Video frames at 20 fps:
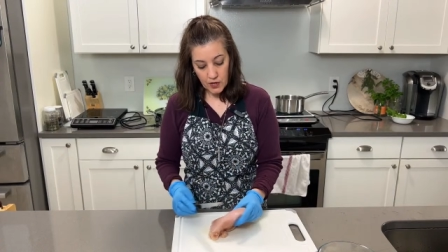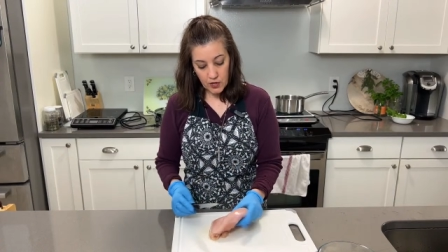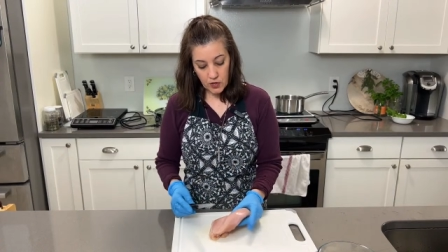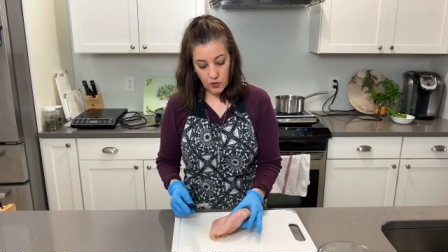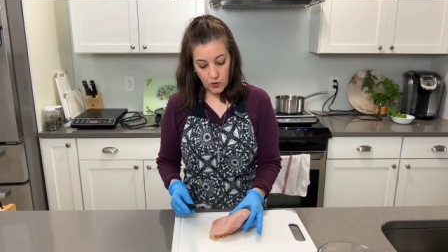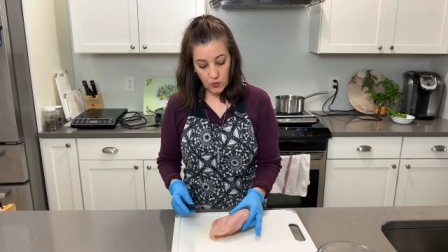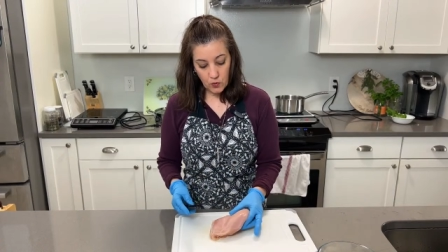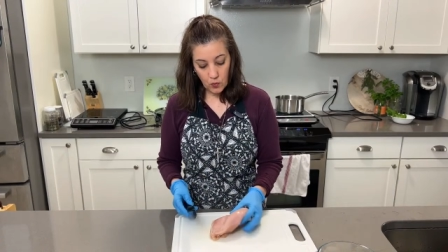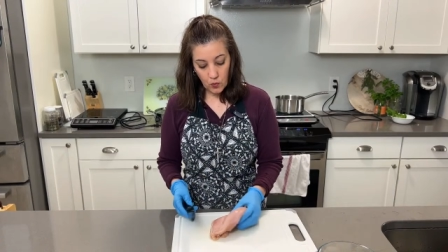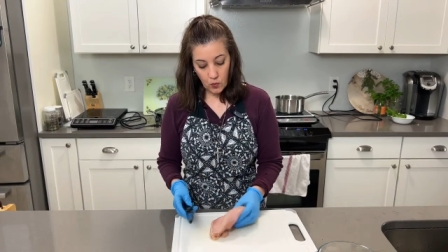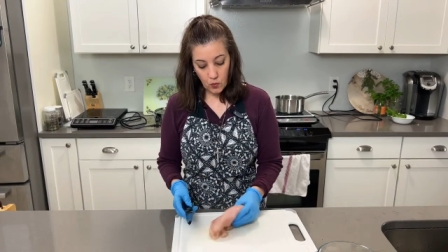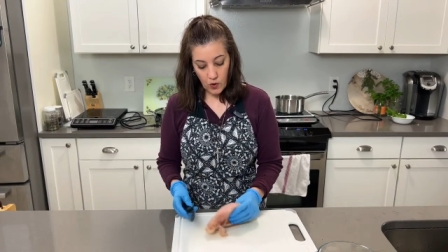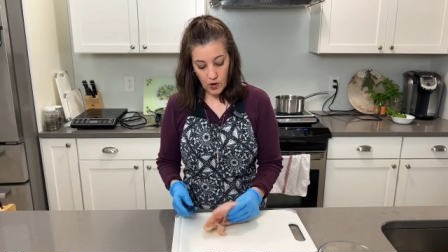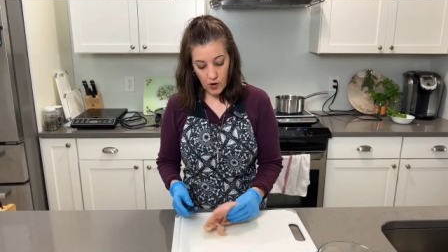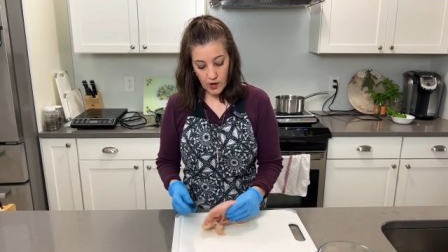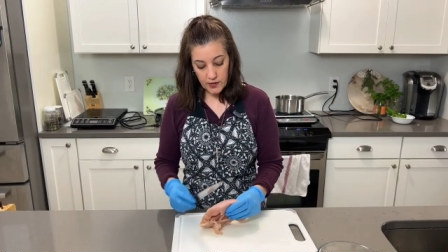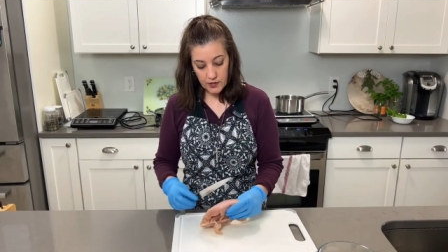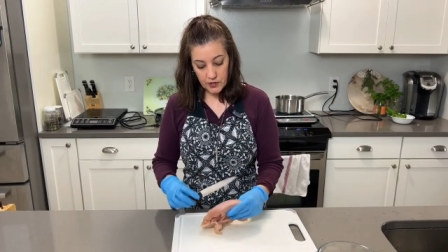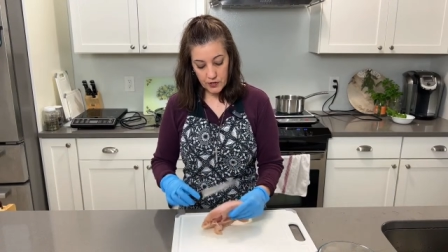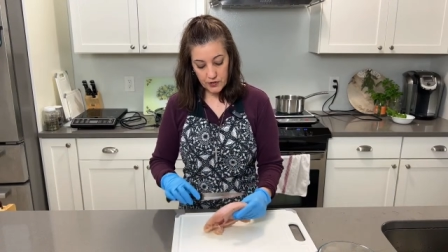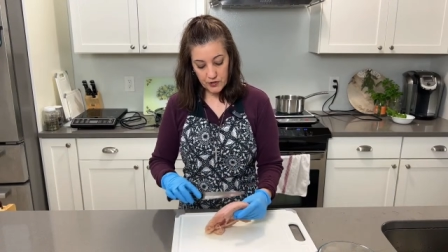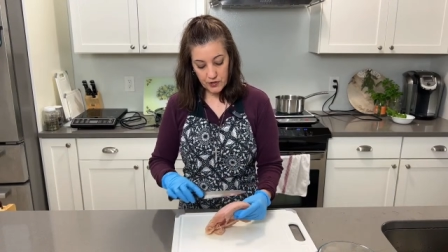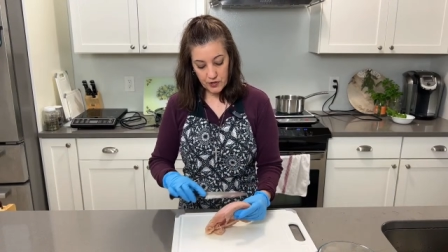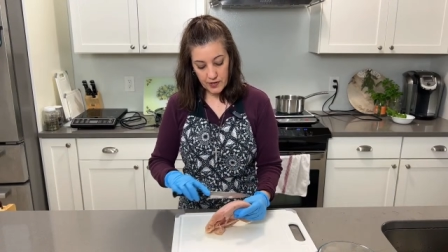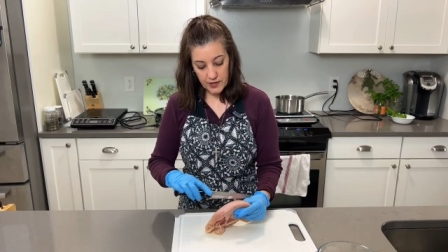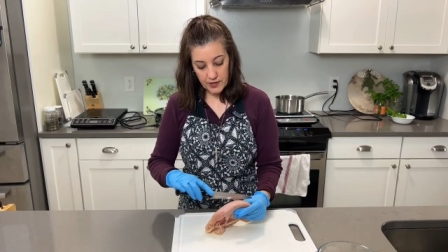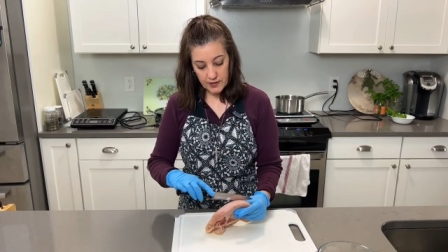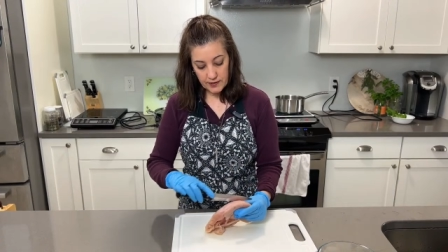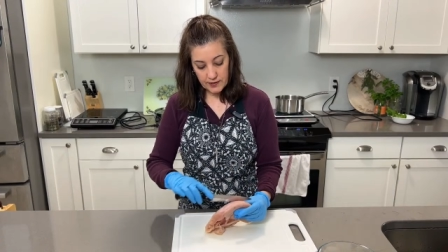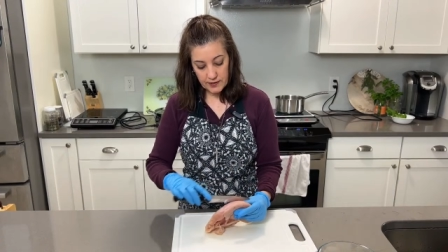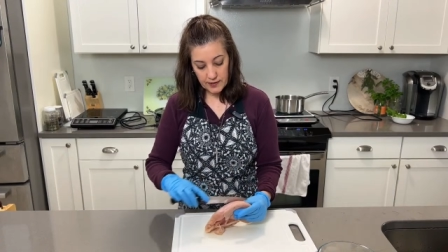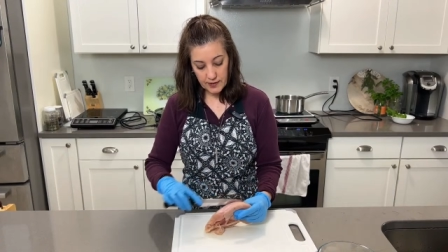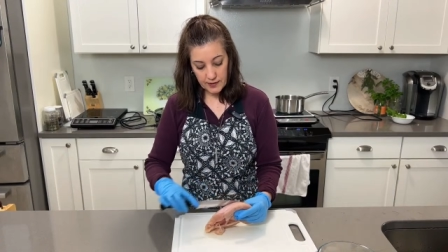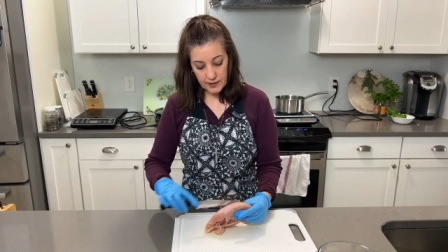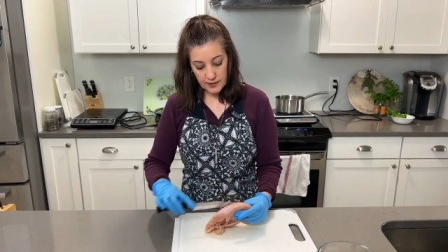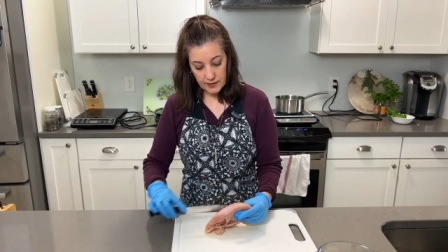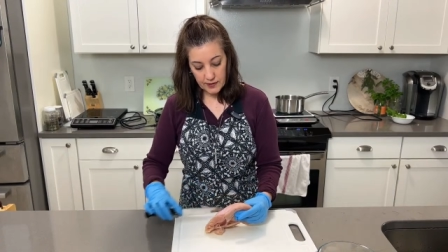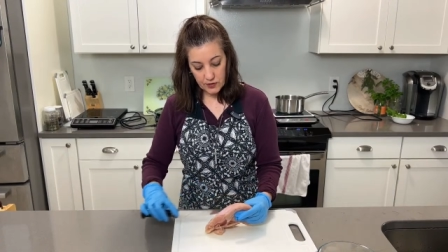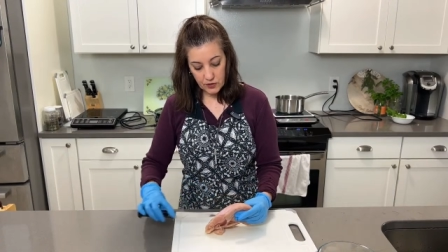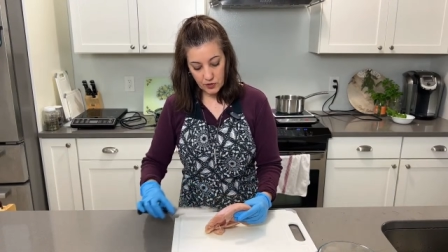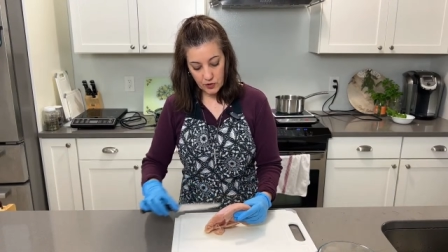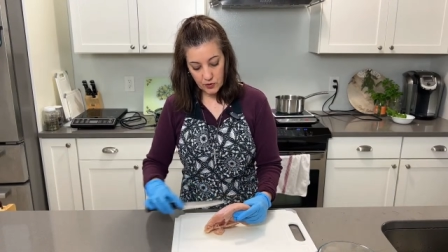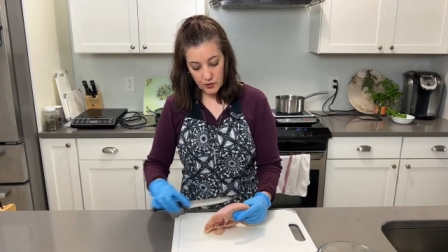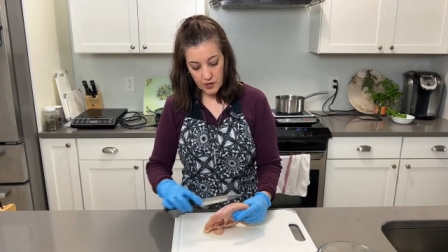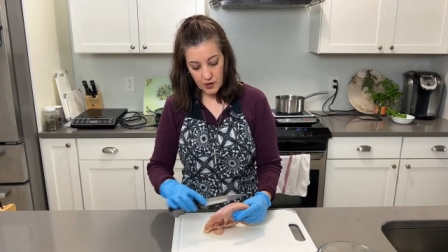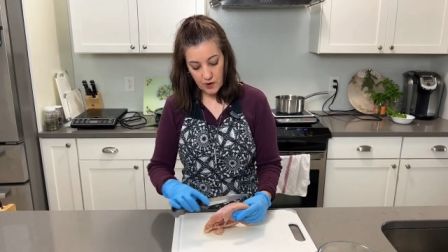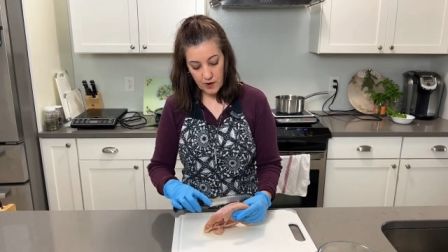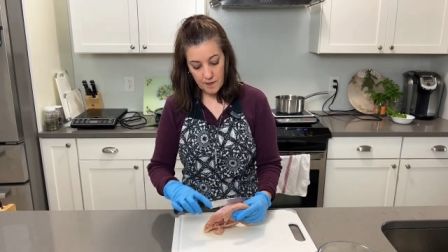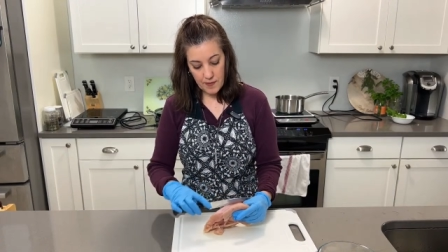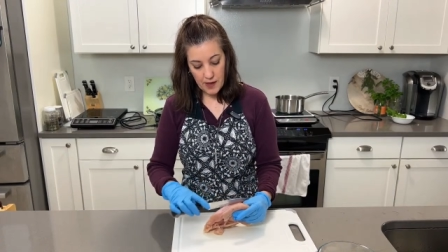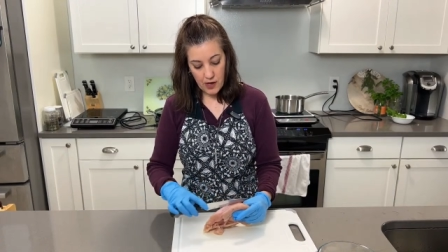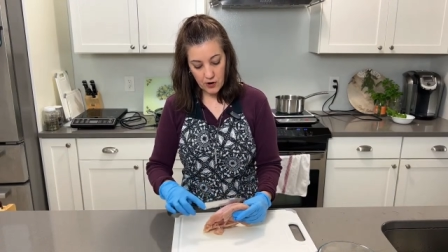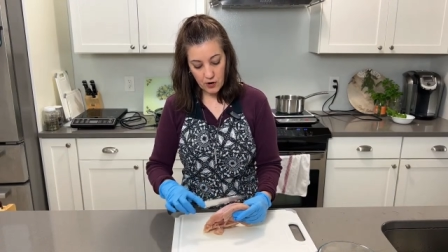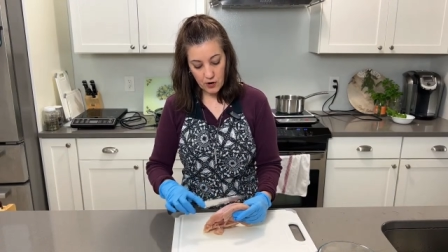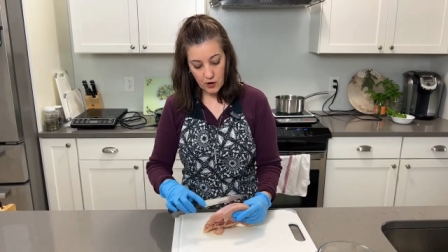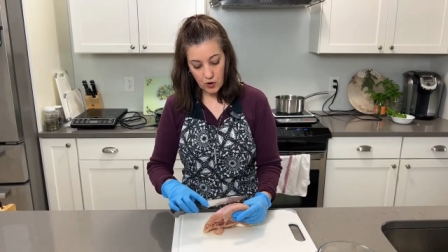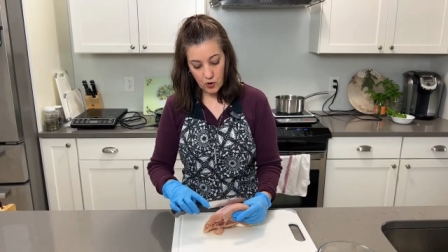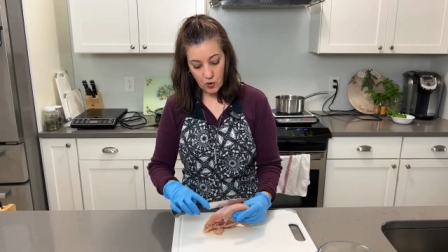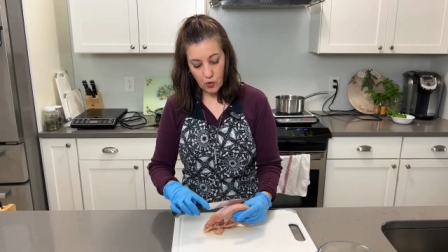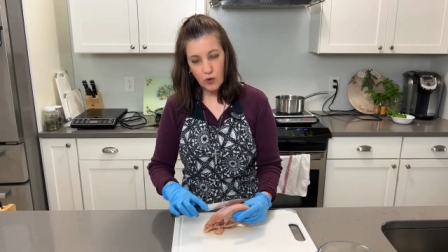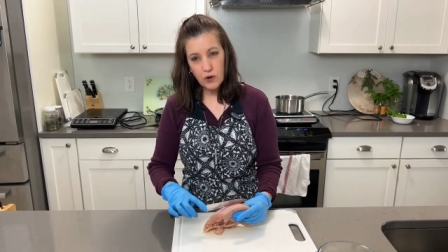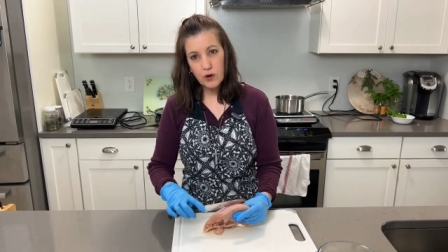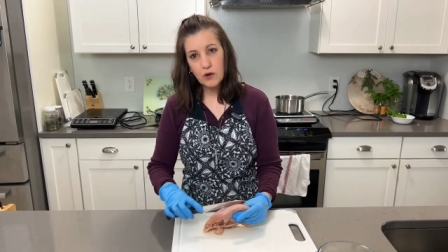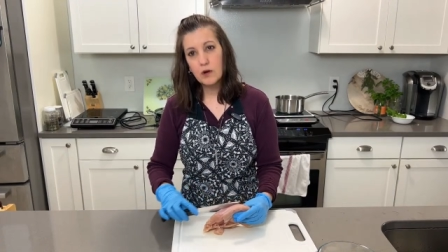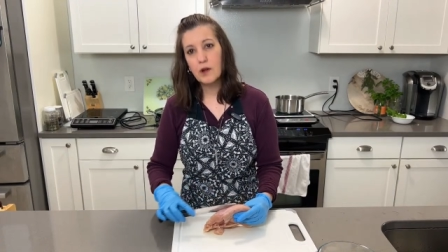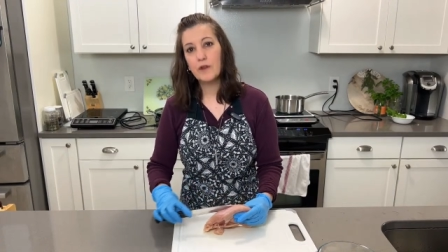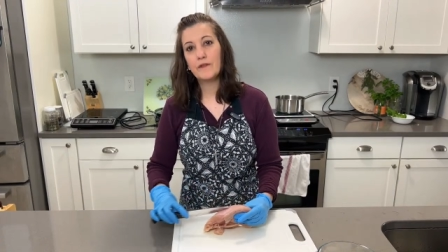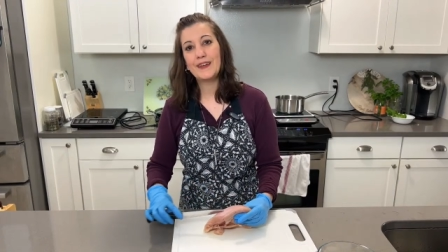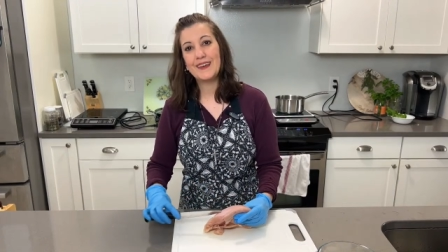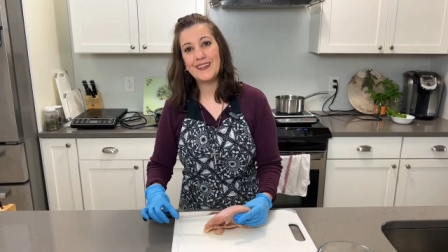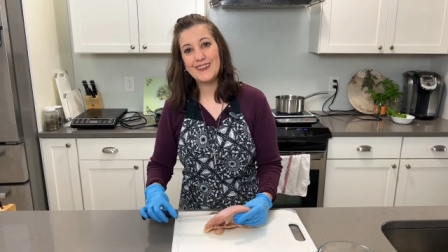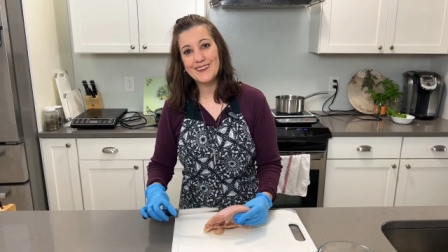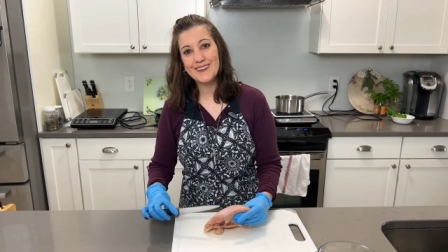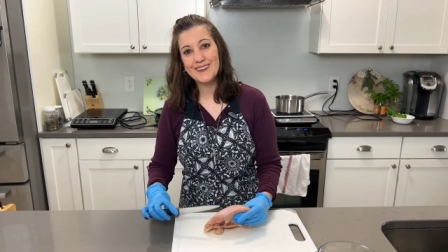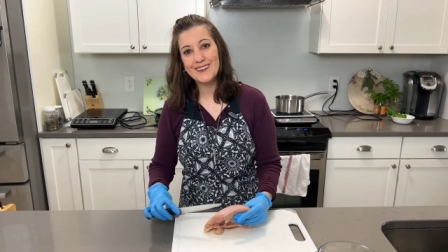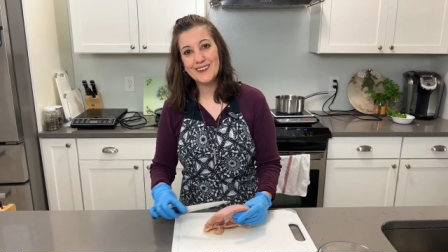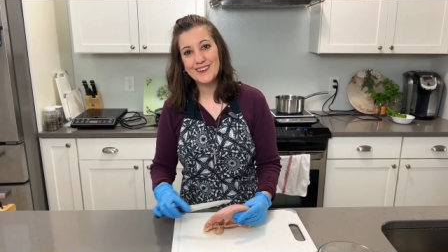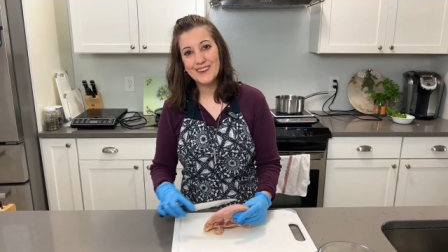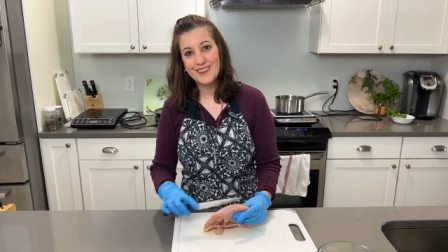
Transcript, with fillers: You want to slice it so they're about a quarter of an inch